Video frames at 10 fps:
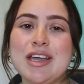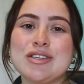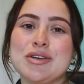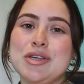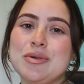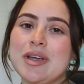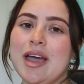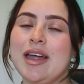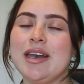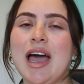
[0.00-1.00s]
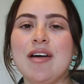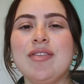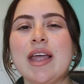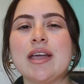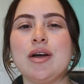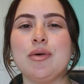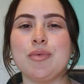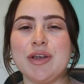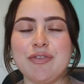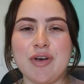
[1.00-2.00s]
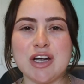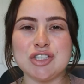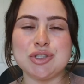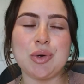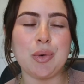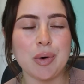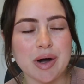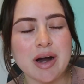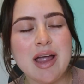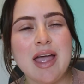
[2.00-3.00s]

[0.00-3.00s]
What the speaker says: so you can have like a refresh or